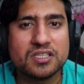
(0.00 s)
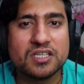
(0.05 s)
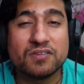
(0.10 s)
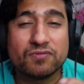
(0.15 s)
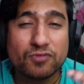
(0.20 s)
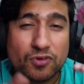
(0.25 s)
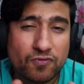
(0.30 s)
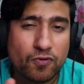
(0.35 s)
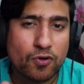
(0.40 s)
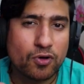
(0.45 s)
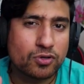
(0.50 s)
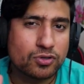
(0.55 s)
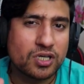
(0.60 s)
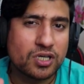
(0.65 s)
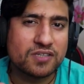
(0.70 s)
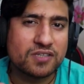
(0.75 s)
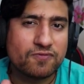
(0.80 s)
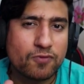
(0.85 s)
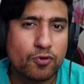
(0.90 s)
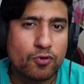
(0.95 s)
if you follow
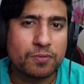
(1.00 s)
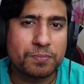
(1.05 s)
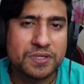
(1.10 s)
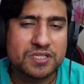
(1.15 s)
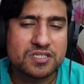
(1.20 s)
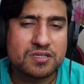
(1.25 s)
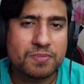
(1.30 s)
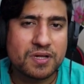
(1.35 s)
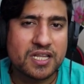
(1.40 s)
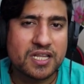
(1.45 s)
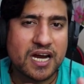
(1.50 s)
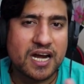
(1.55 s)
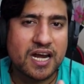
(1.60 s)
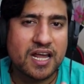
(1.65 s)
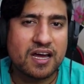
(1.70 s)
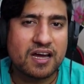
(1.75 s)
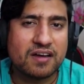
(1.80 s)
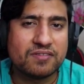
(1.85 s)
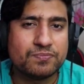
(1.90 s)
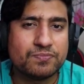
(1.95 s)
that 4 principle that
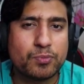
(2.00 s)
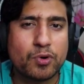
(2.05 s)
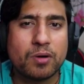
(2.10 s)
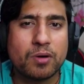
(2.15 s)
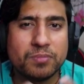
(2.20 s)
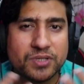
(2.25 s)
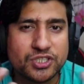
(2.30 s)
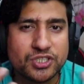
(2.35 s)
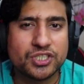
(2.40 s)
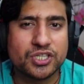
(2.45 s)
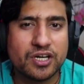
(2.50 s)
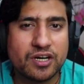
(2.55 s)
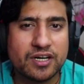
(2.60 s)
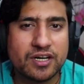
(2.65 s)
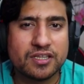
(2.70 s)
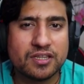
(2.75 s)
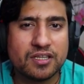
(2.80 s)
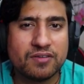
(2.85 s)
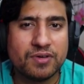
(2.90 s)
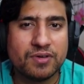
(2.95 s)
I have probably shared
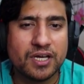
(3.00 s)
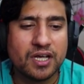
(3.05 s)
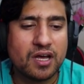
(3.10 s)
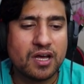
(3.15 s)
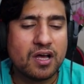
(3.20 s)
in the